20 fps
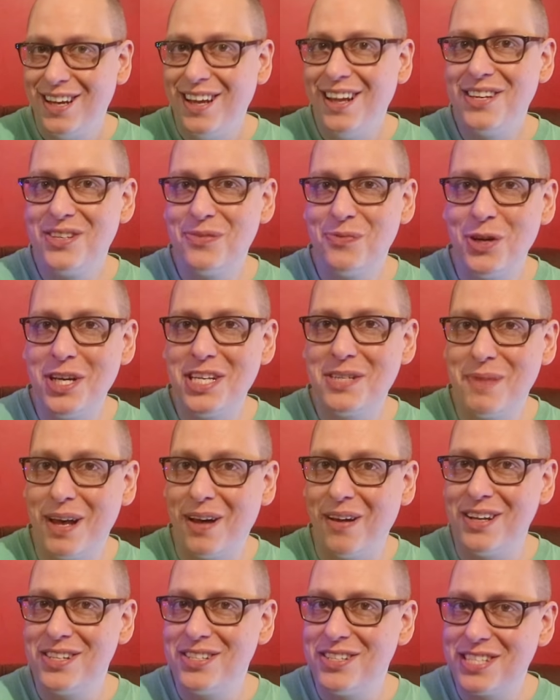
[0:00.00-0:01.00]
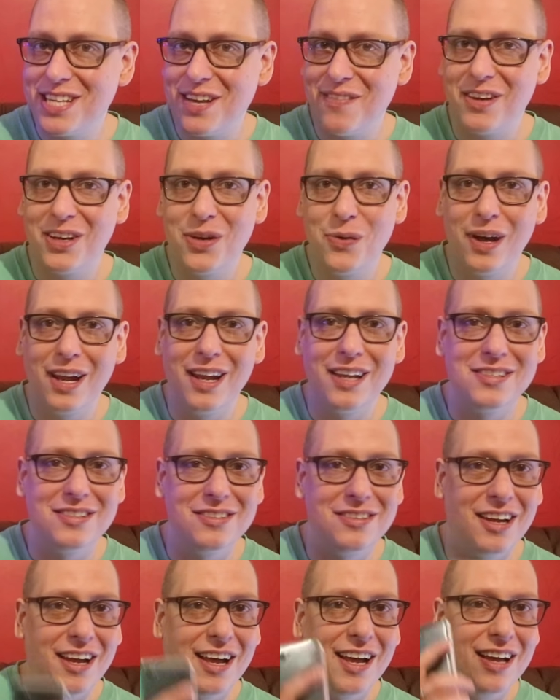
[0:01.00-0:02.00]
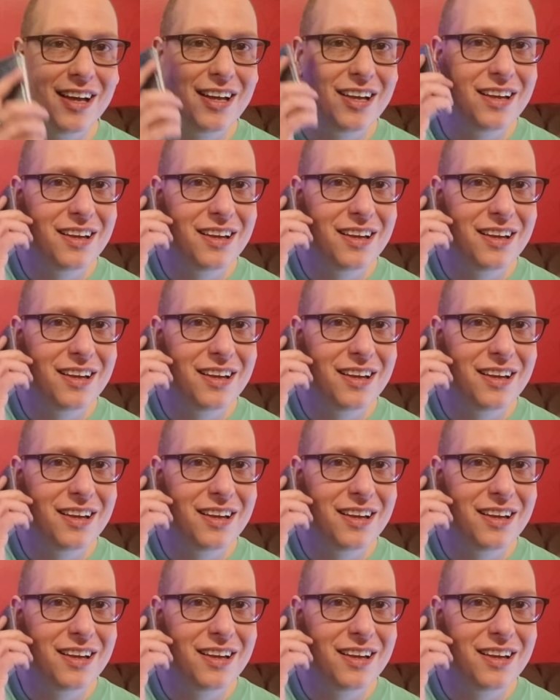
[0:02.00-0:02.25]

there's a voicemail. Let's just have a quick listen to that.